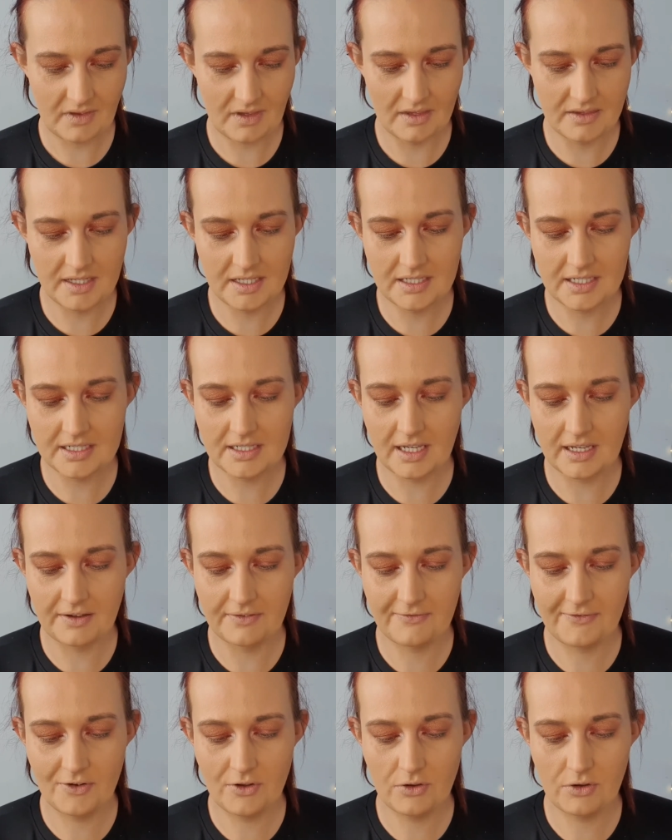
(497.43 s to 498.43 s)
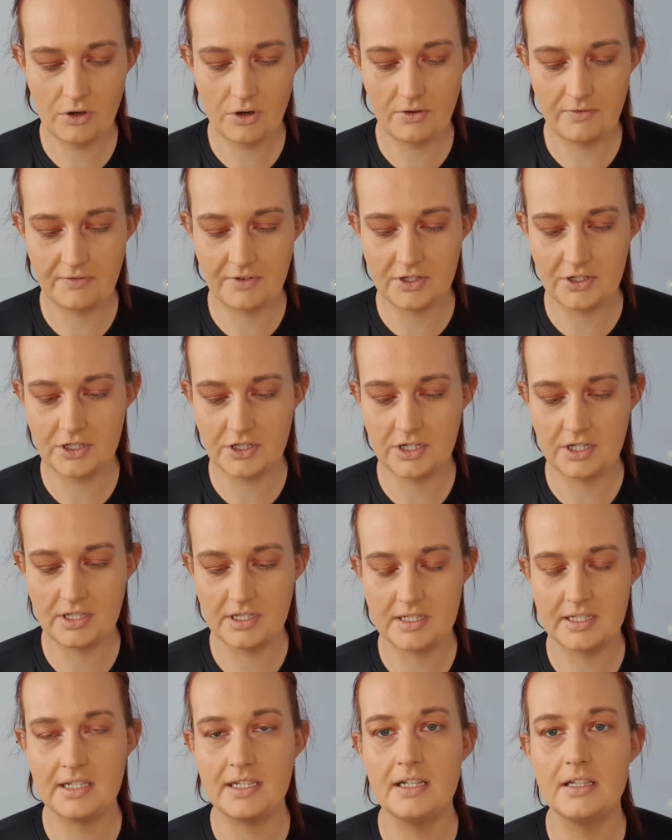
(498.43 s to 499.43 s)
This is a full coverage
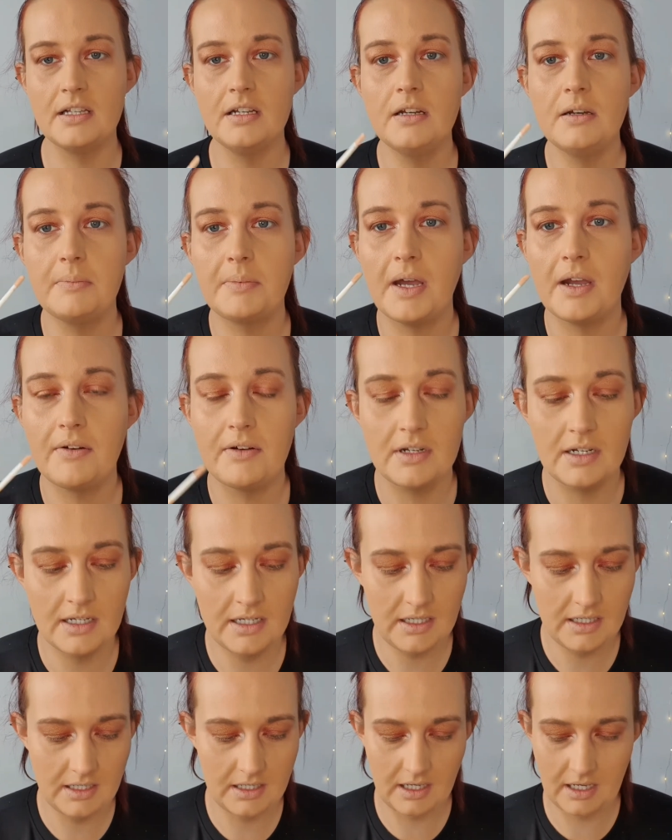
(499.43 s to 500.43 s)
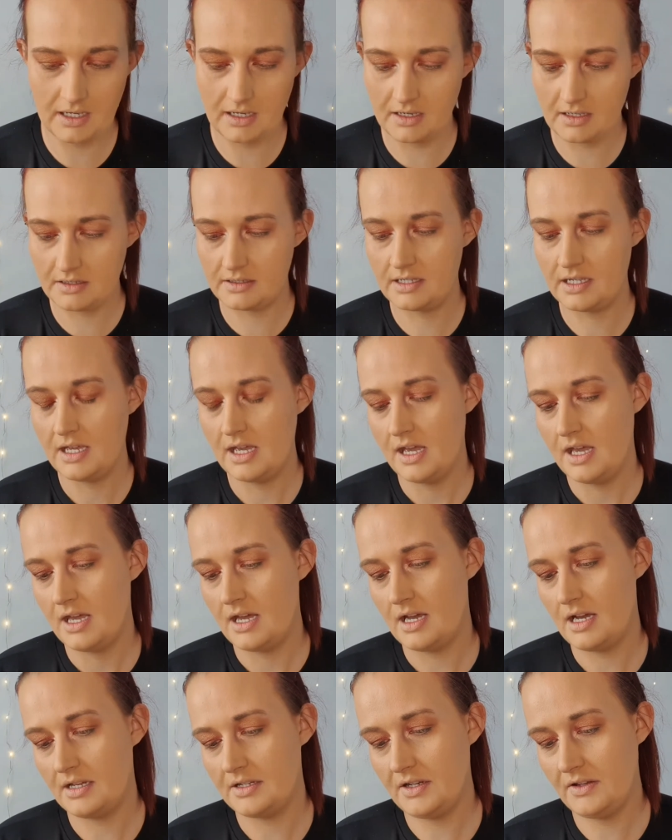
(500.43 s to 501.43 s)
concealer apparently, and
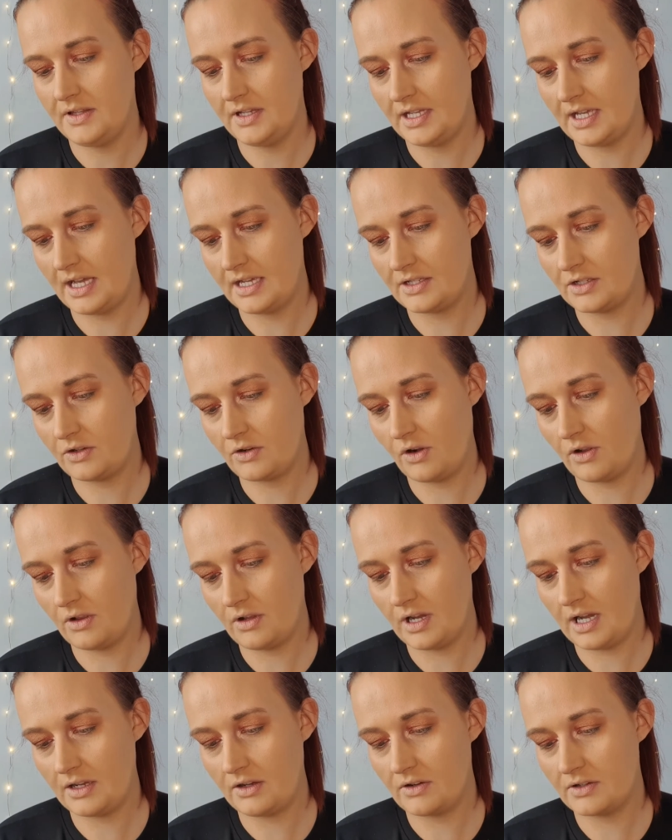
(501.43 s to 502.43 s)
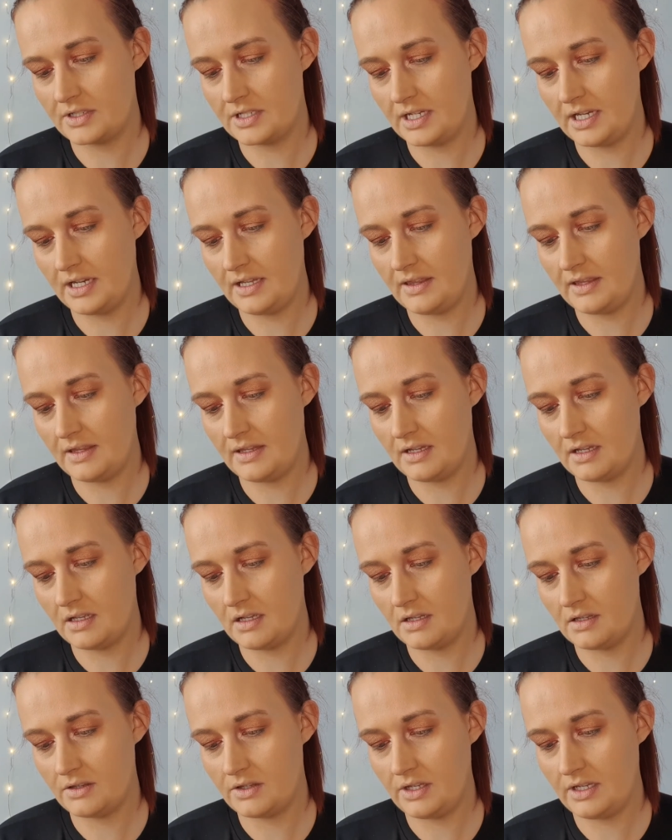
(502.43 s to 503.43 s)
I don't think it has a colour. I got it in
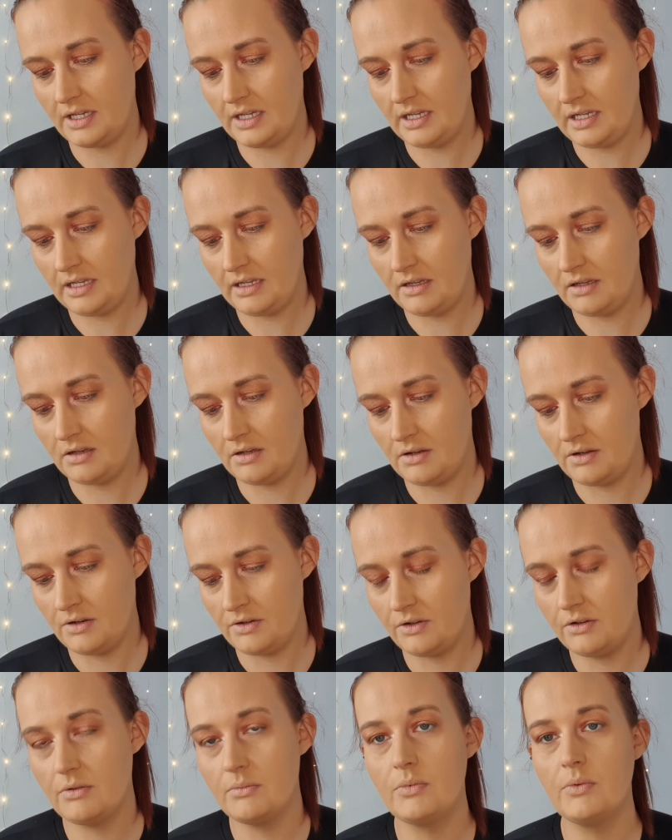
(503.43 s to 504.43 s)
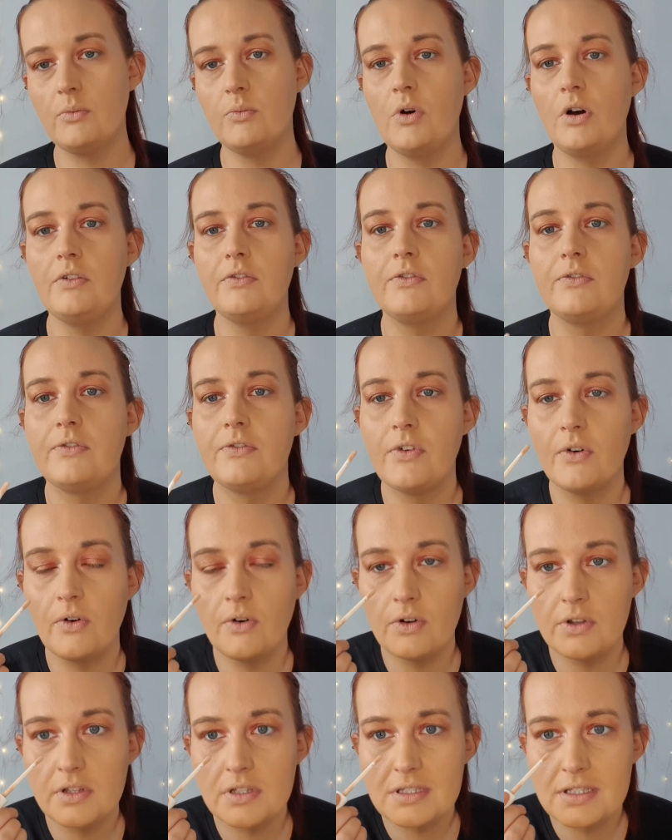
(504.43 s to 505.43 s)
the number
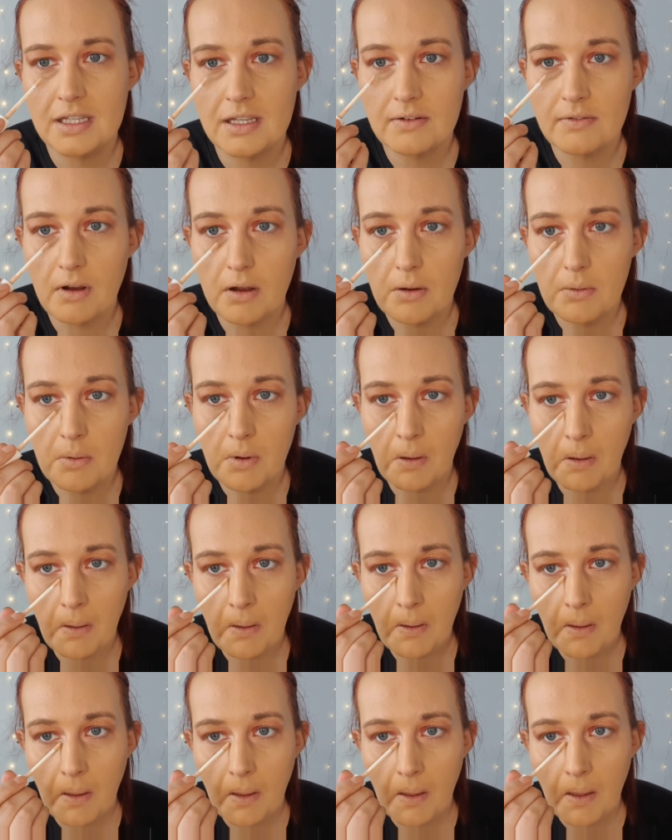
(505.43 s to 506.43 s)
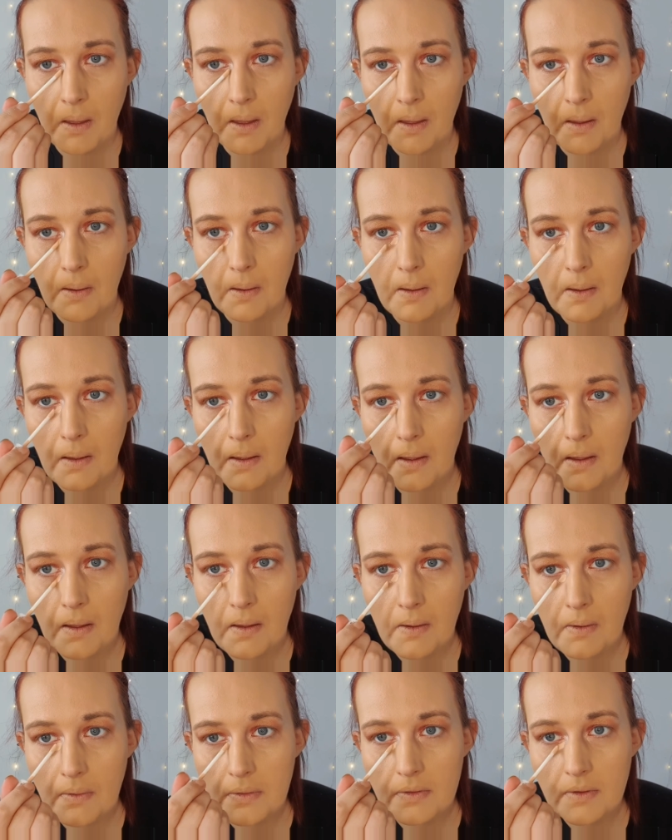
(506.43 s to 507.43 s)
140.
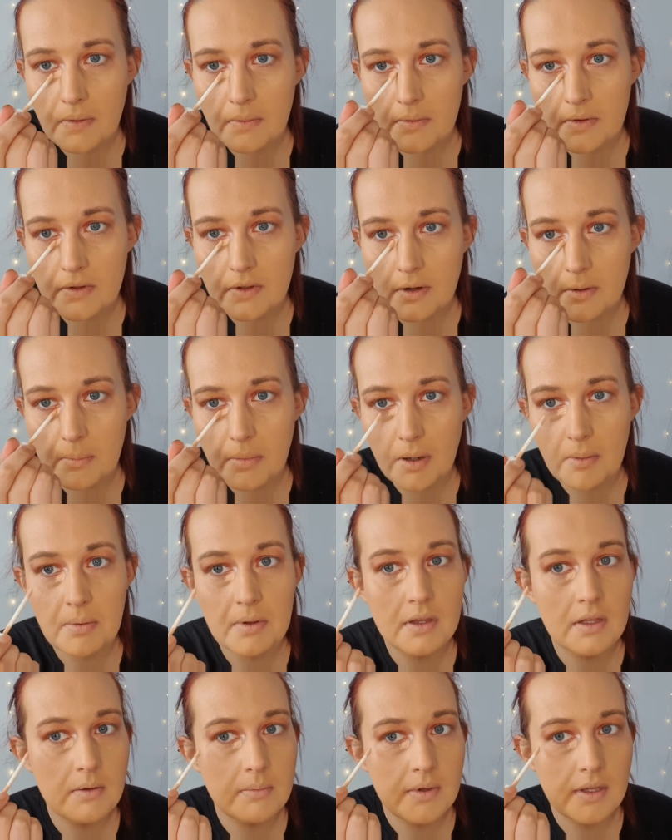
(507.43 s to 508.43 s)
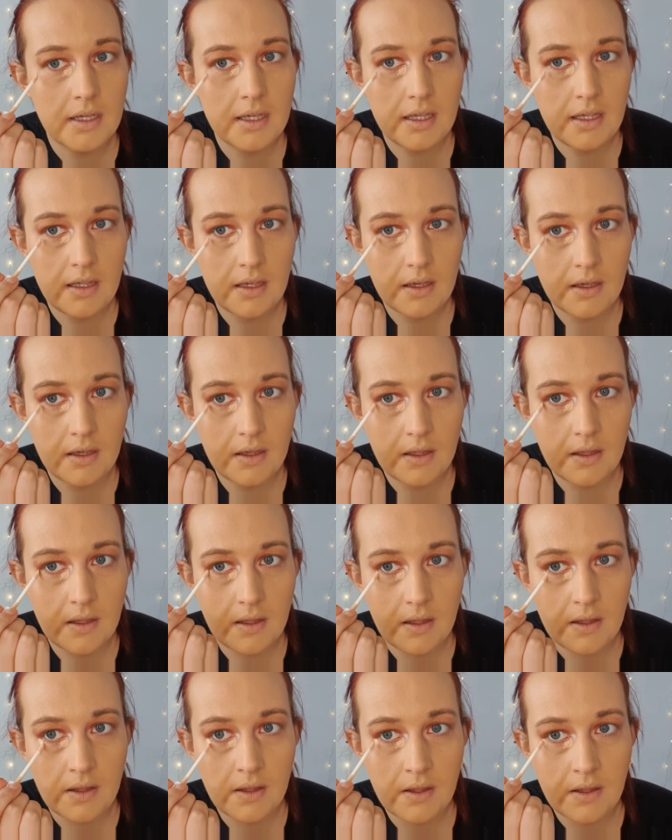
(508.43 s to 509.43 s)
I'm just going to pop a little bit here,
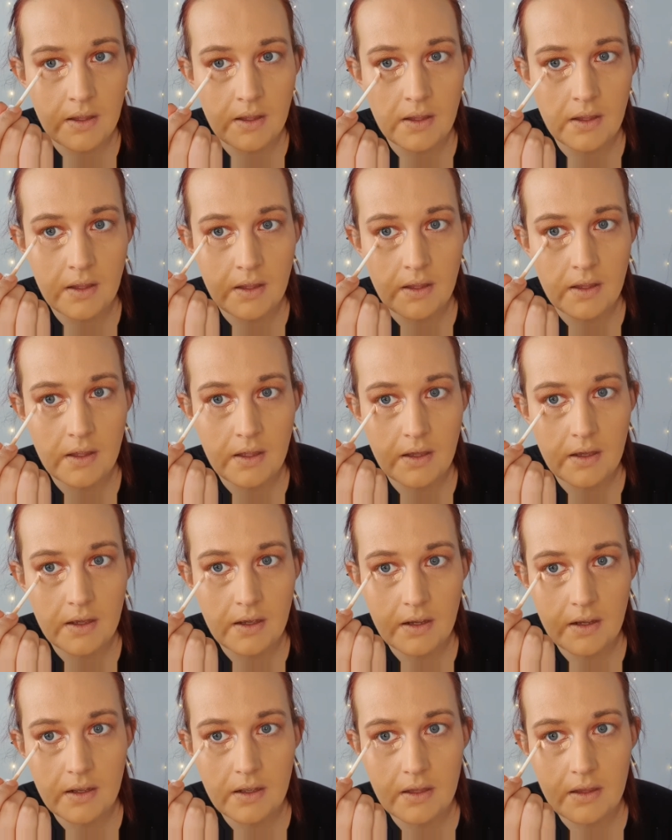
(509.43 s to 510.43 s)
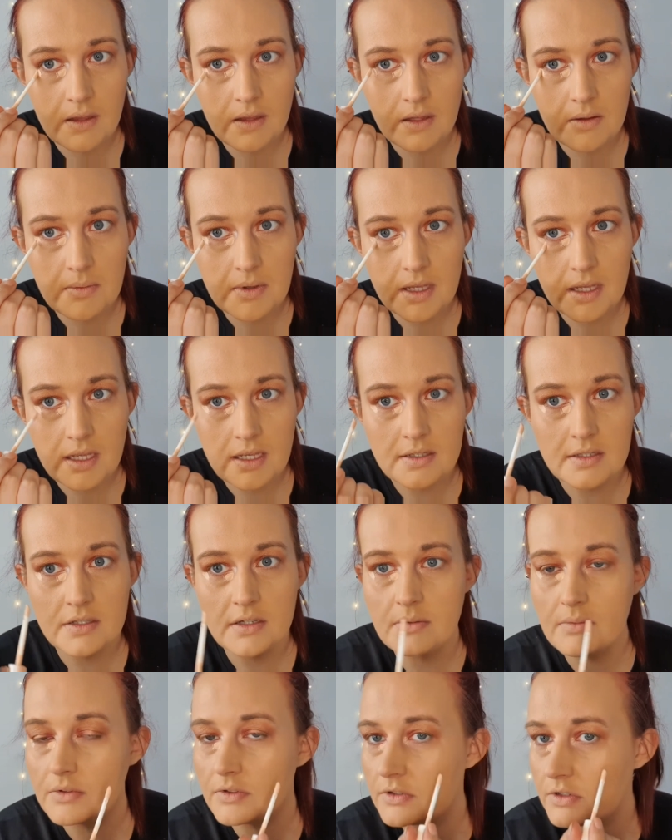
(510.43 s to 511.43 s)
so I
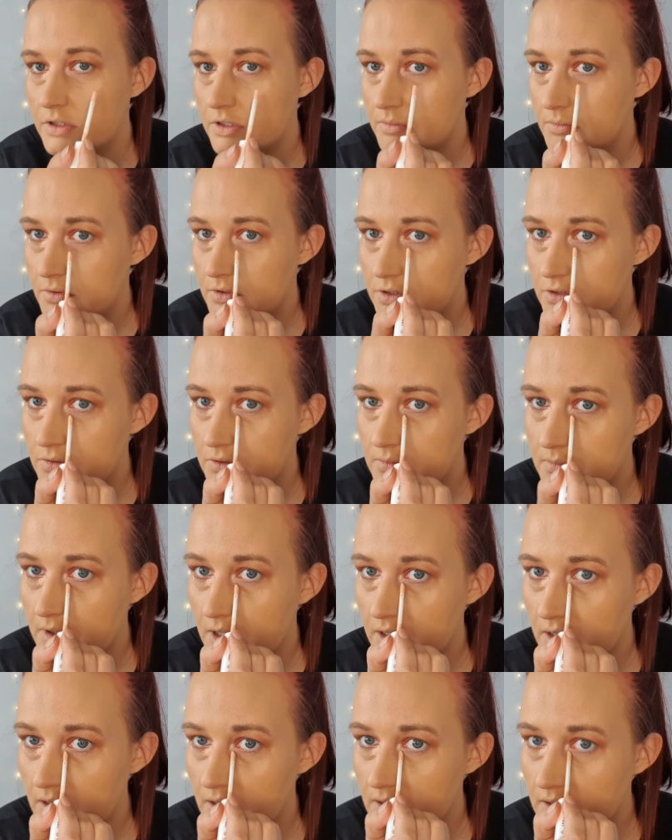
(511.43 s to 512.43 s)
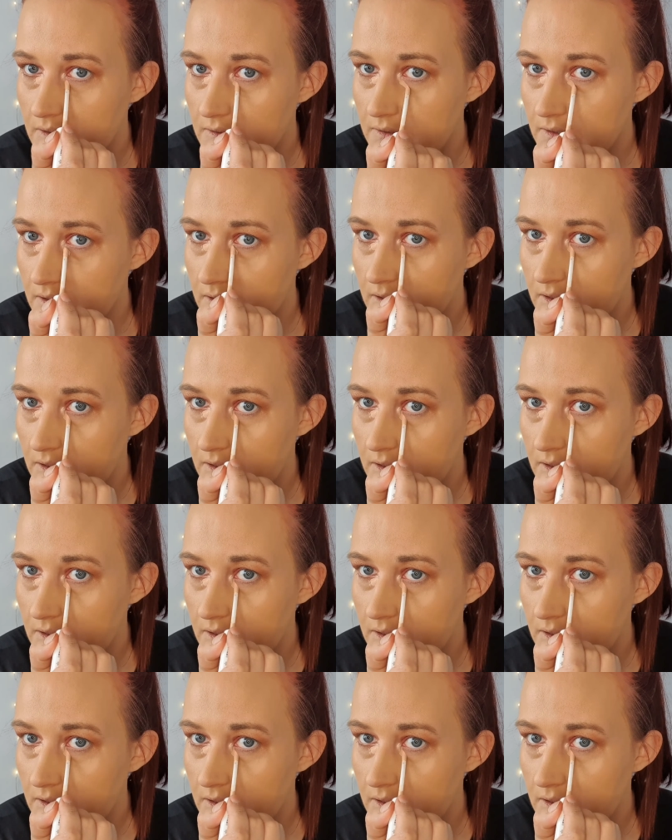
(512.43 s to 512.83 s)
don't want too much under my eyes.